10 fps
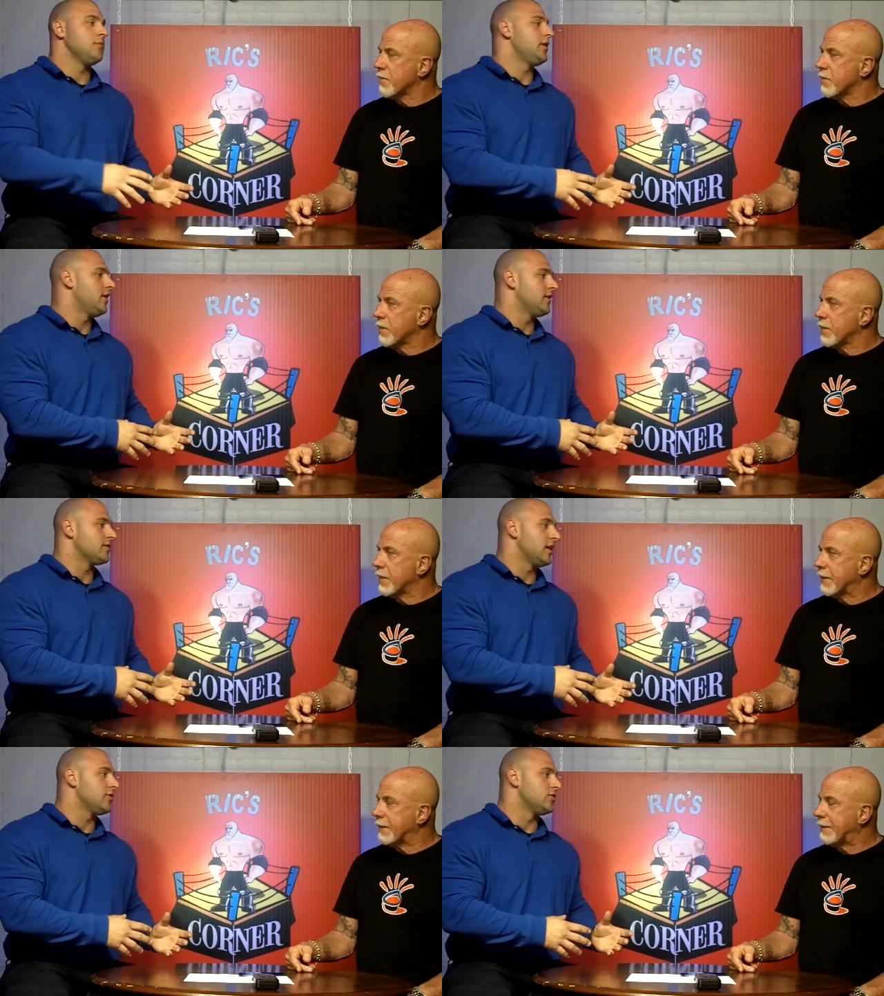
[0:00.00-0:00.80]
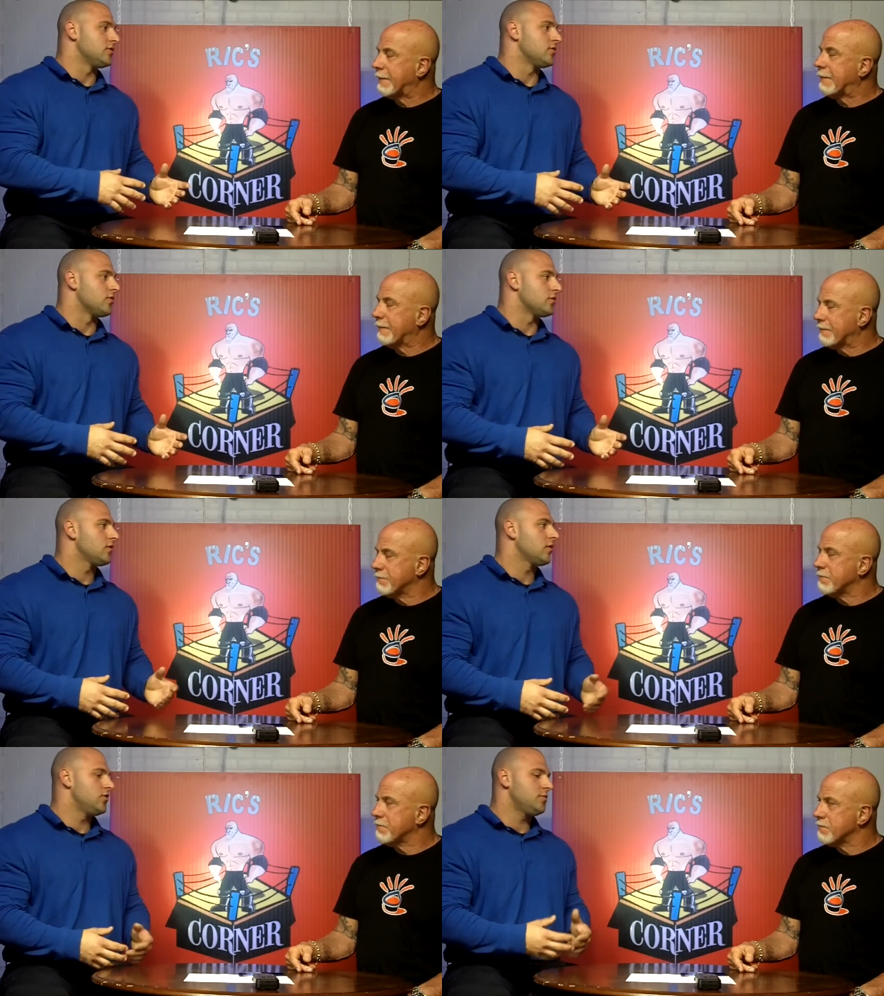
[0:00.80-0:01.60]
Speaker 1: depleted its glycogen stores
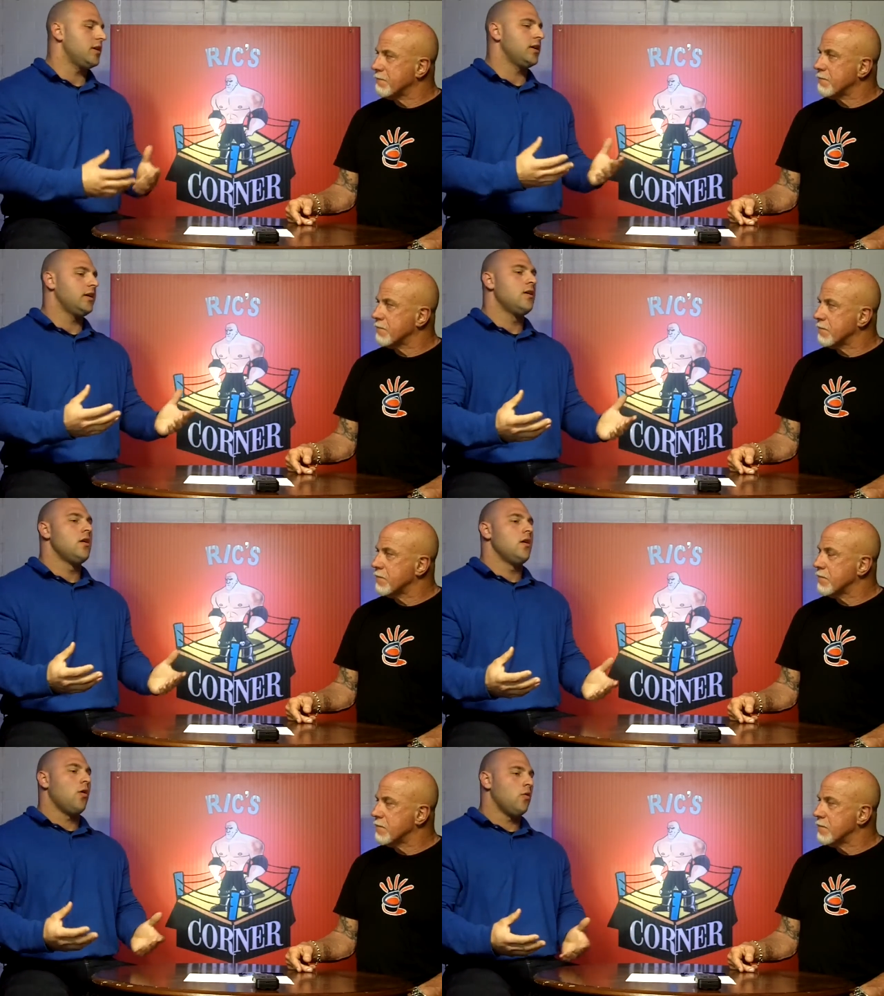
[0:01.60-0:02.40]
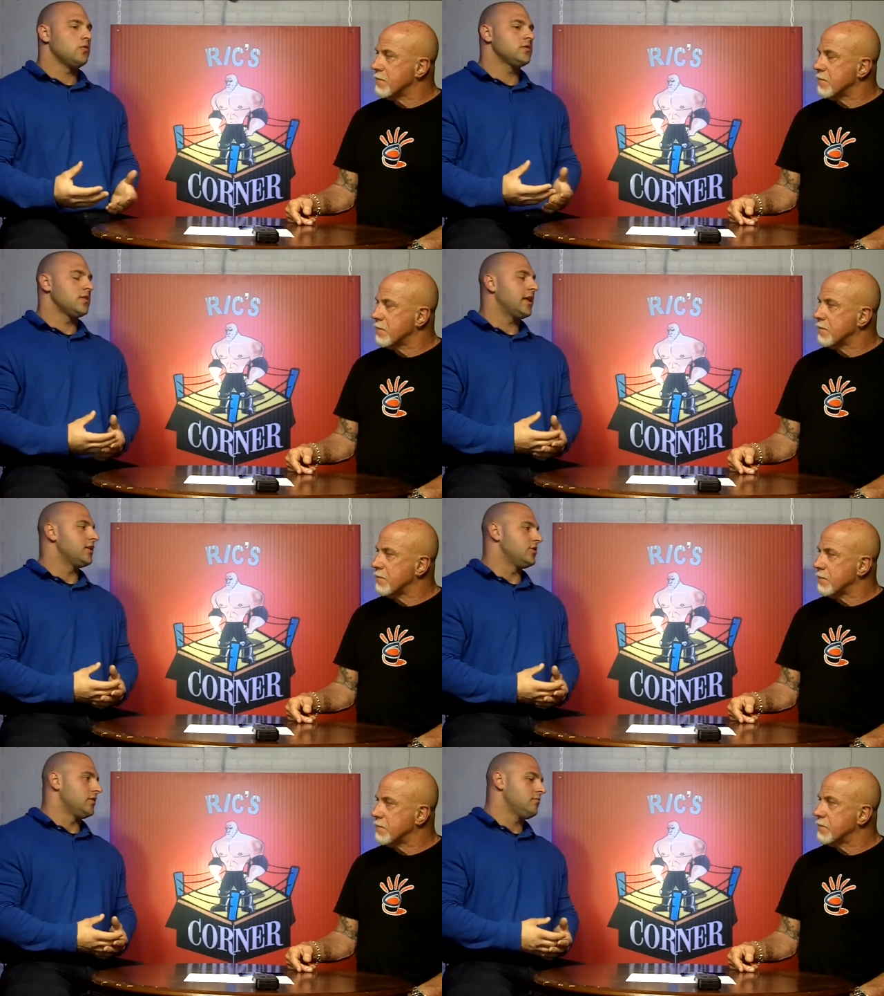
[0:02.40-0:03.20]
because mm-hmm. your body holds
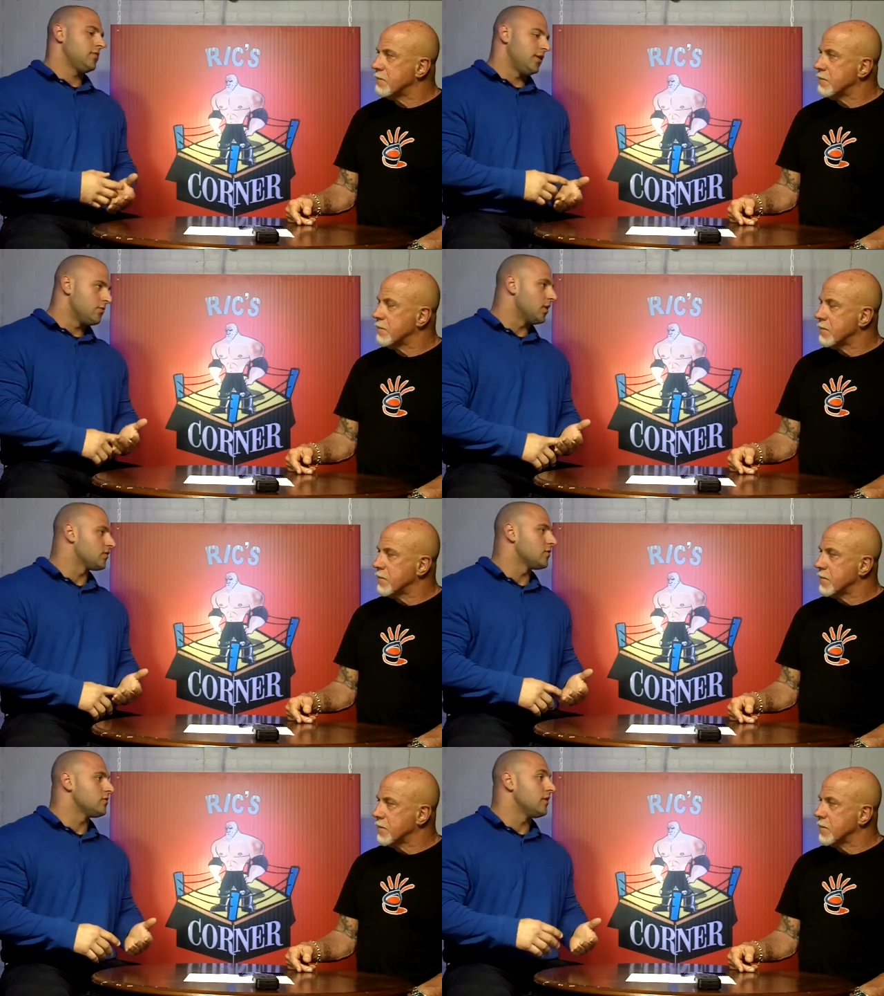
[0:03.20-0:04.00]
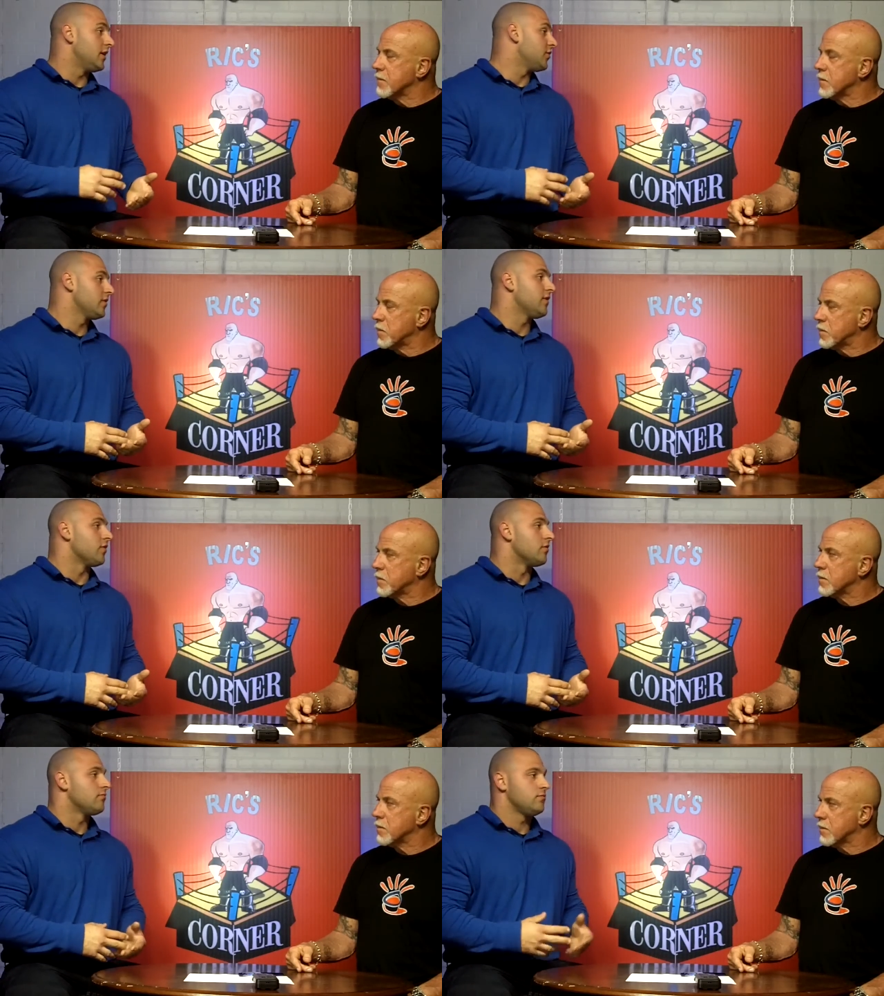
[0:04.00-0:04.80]
glycogen in your muscles and mm-hmm. in your mm-hmm.
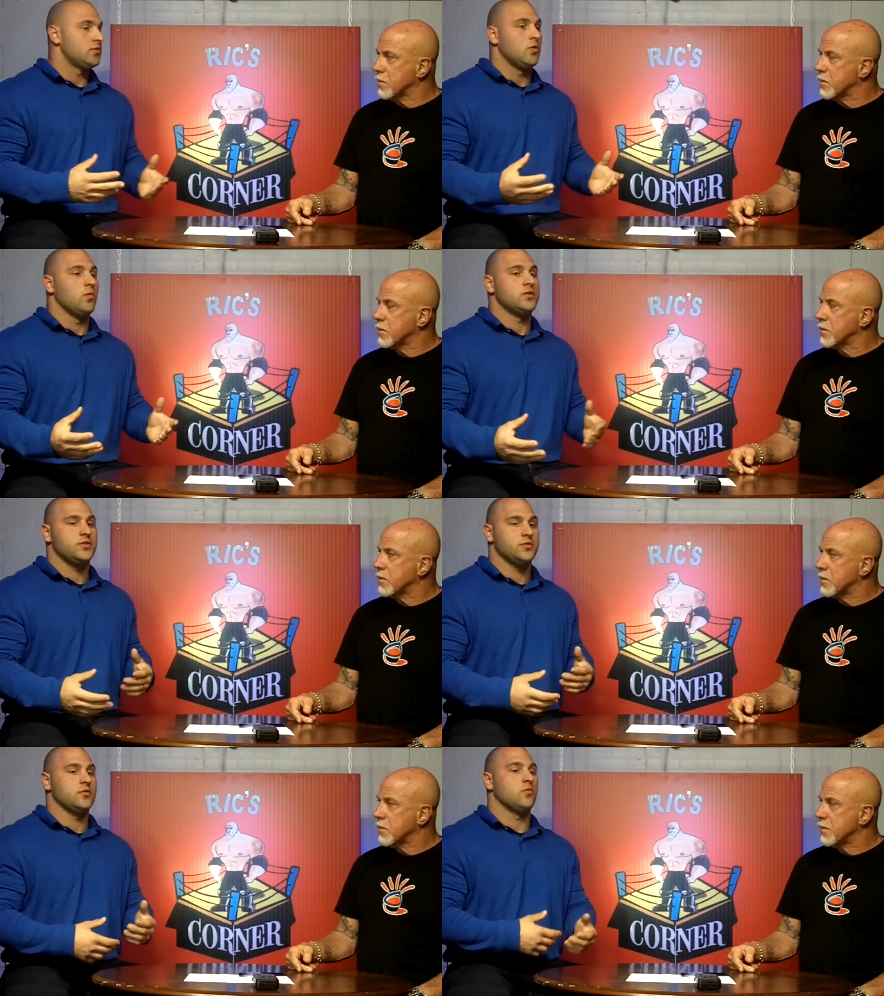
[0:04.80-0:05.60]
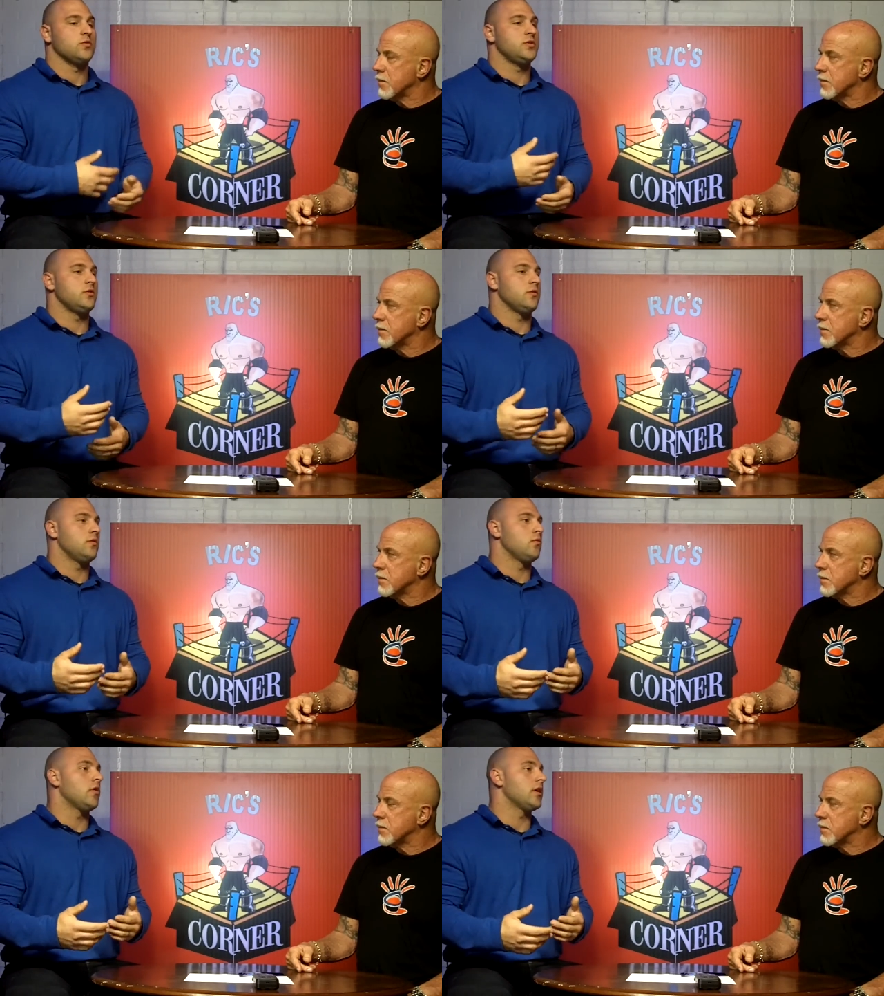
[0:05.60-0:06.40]
liver. Mm-hmm. So once you're once
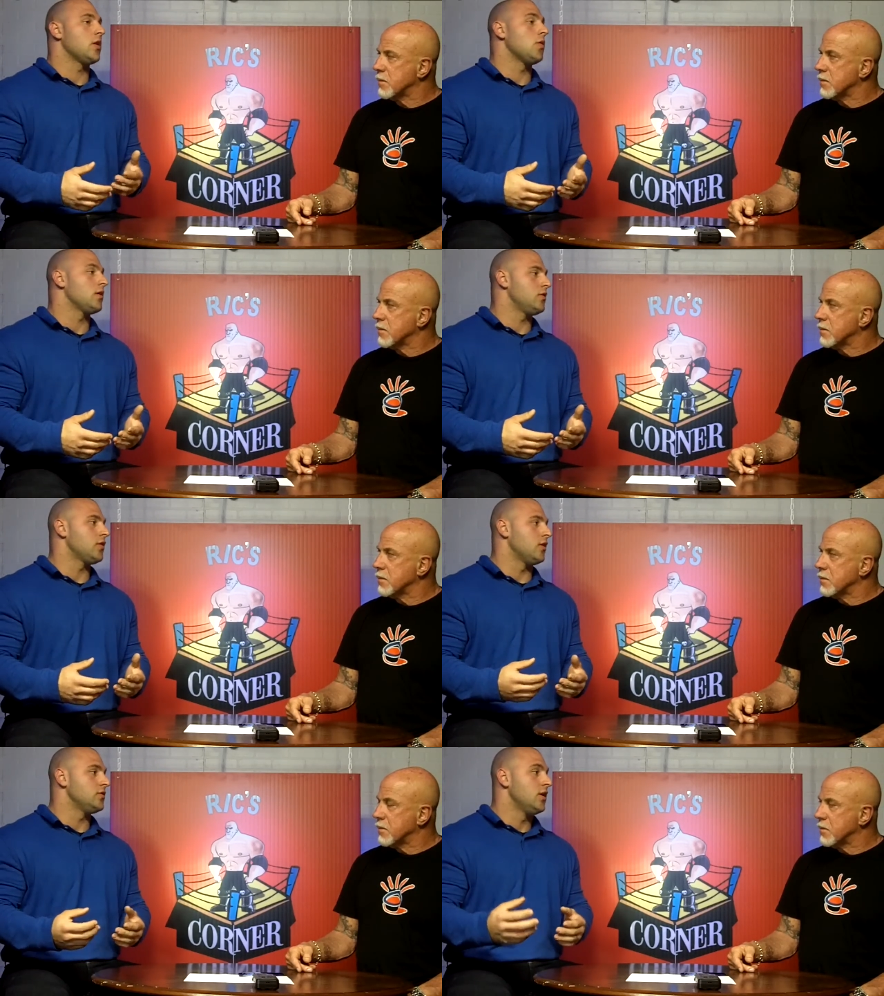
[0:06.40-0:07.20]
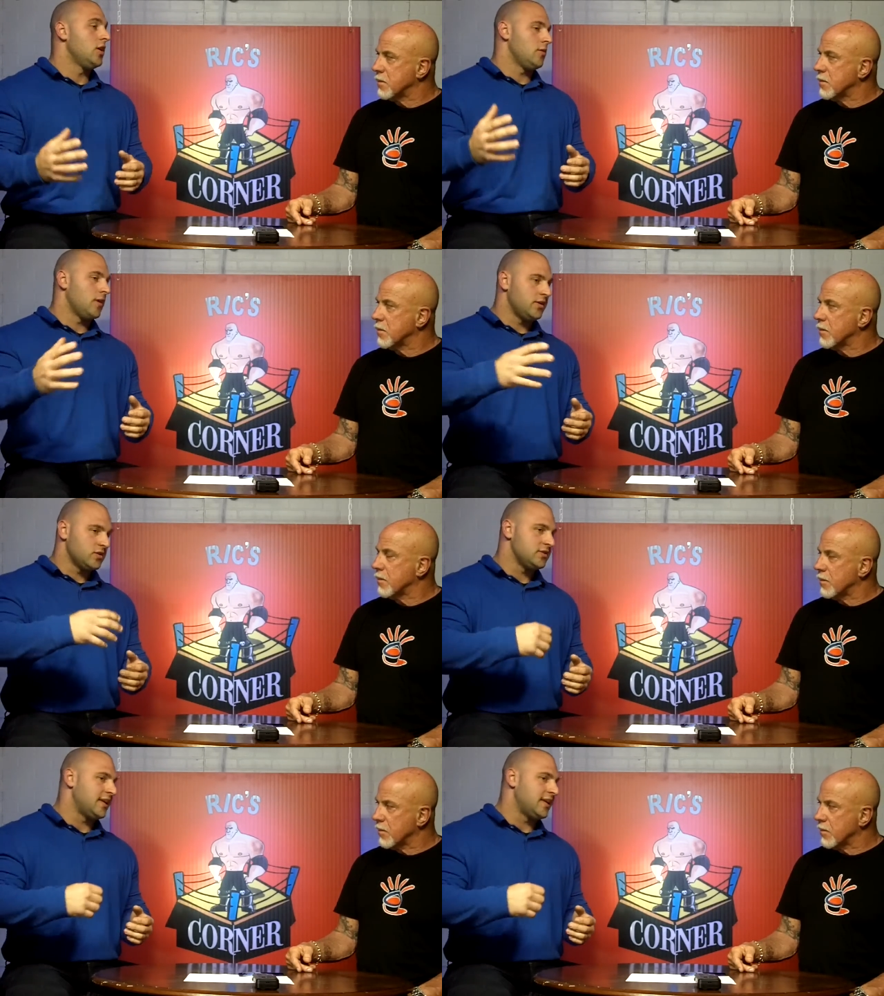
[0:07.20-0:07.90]
you're running low on glucose, your body starts